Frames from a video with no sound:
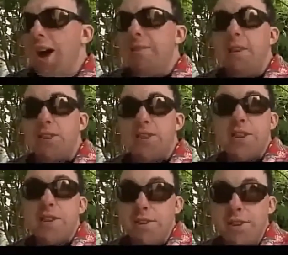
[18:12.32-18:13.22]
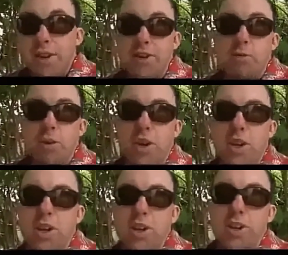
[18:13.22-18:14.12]
I've never seen things more
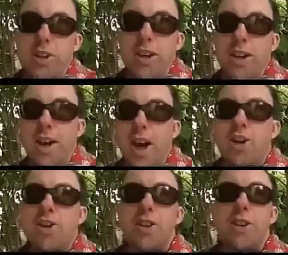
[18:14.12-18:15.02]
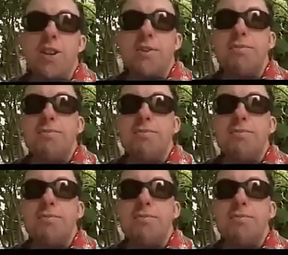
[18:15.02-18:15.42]
clearly, actually.